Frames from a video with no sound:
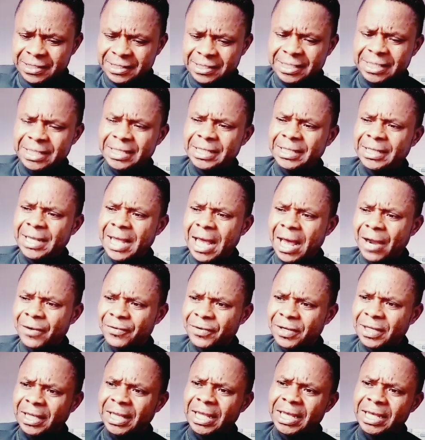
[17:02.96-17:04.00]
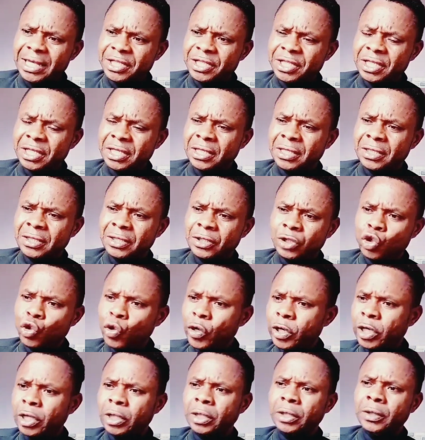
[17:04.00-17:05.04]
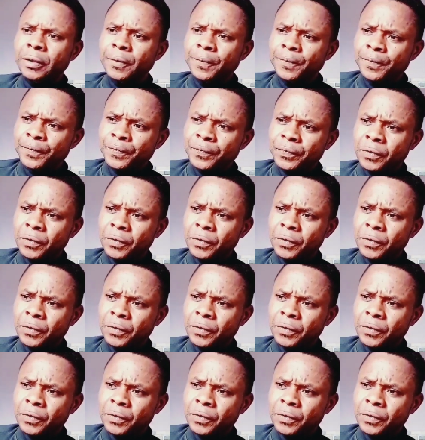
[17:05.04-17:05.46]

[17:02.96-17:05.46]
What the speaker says: see that religion doing